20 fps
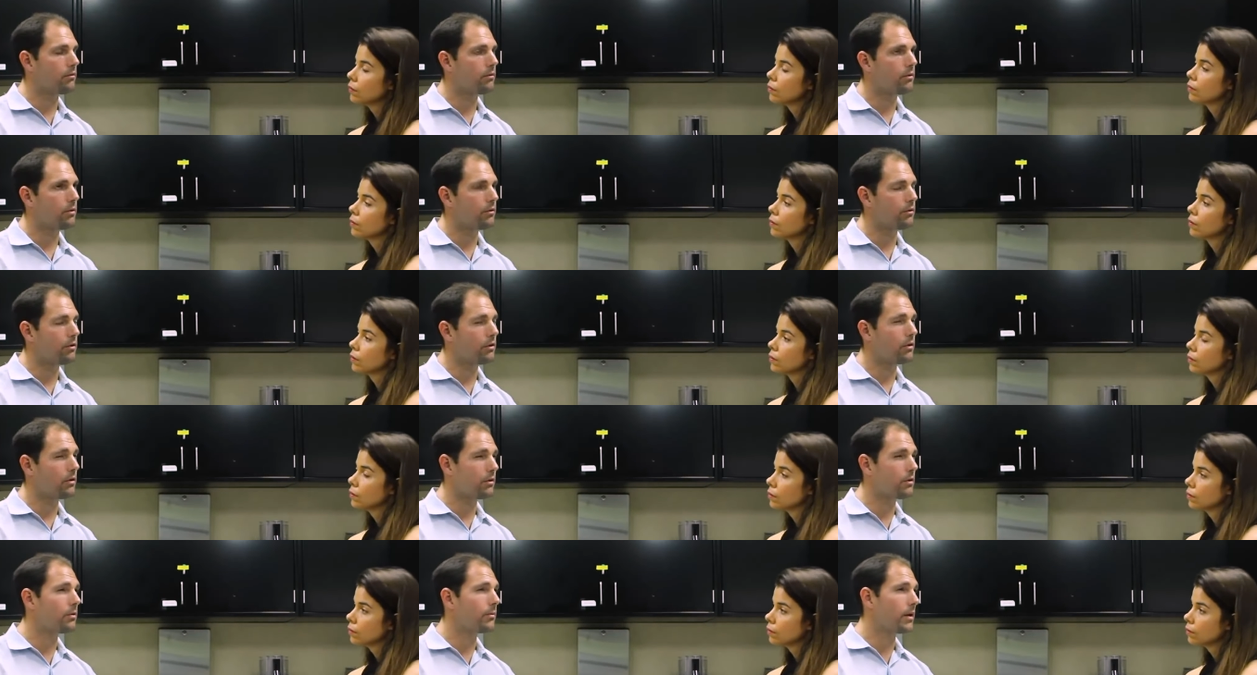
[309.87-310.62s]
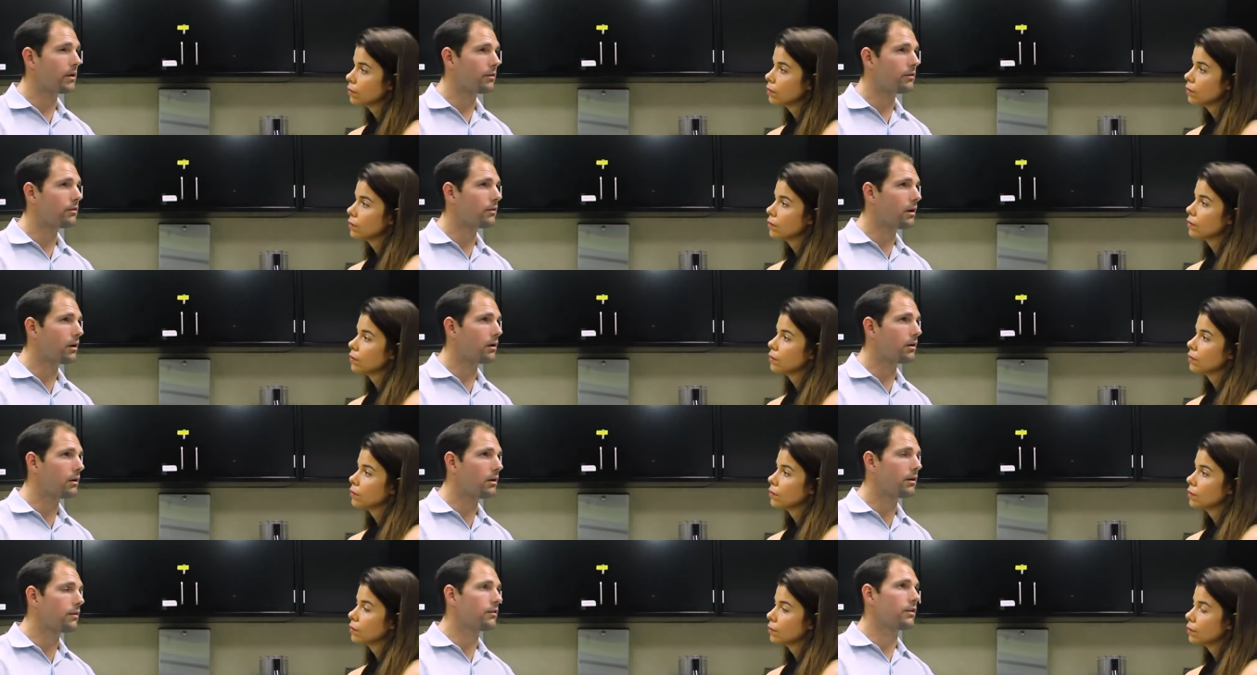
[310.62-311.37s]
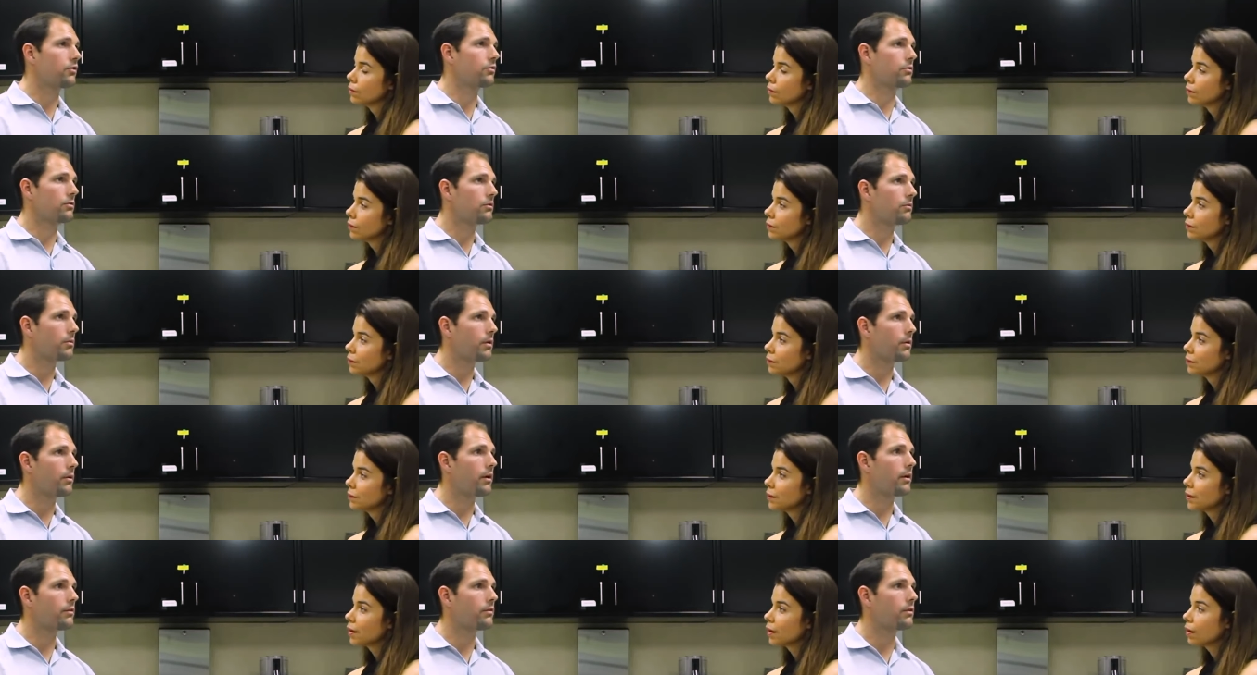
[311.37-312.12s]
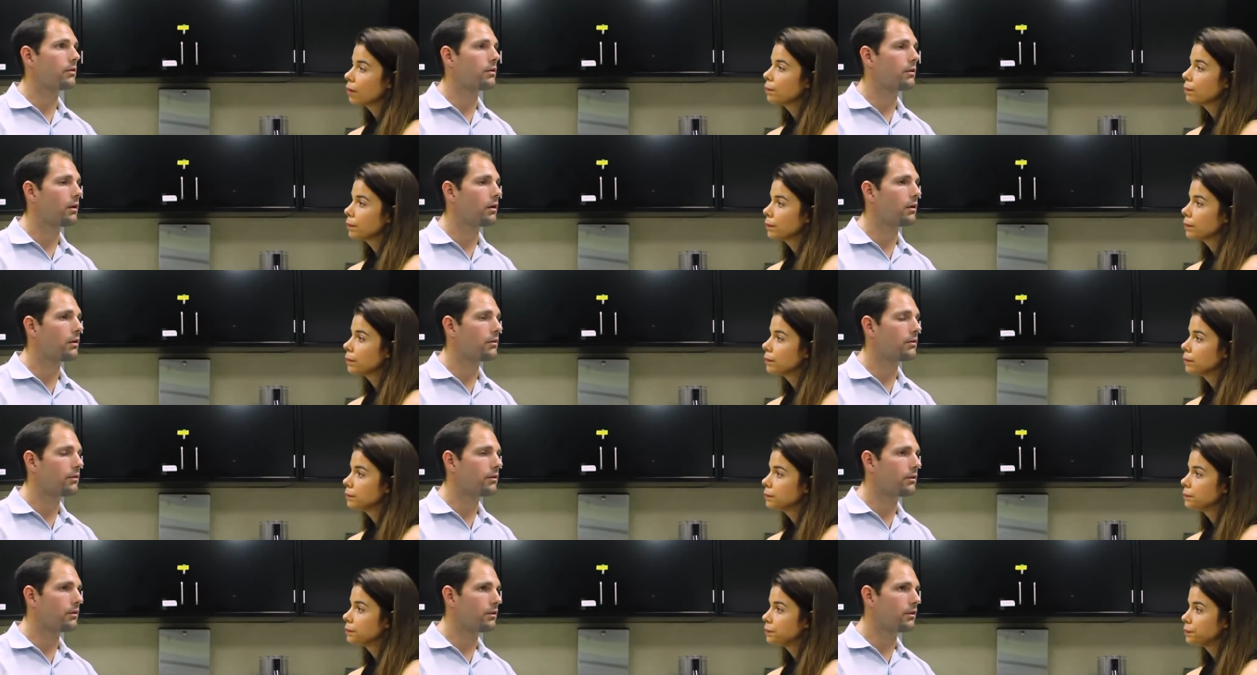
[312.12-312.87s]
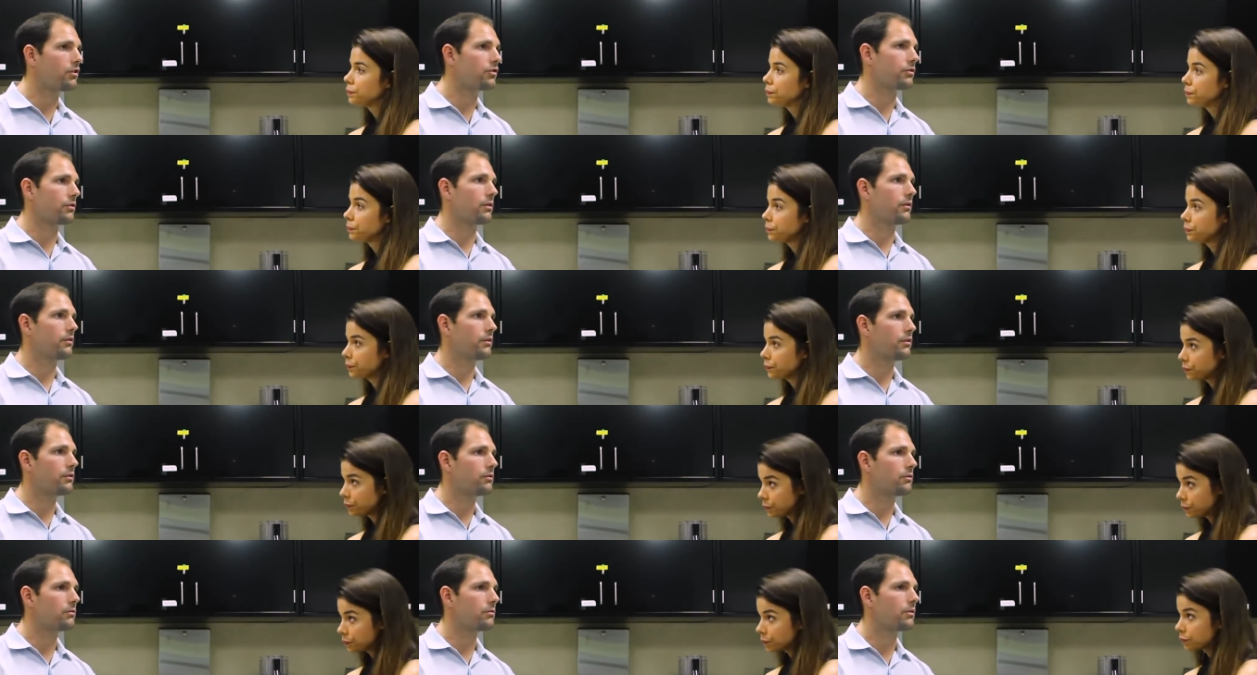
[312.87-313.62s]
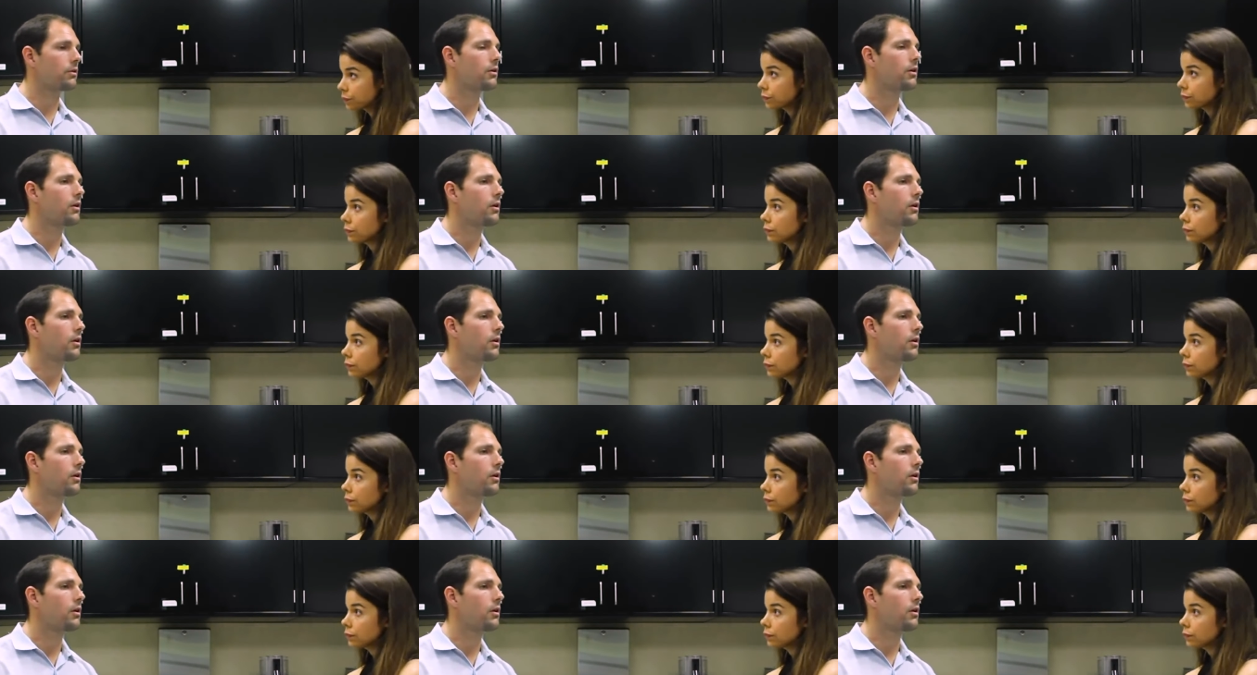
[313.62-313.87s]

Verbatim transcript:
Speaker 1: Of course, Glutamine is not essential amino acid; mm-hmm. uh, it's conditionally essential.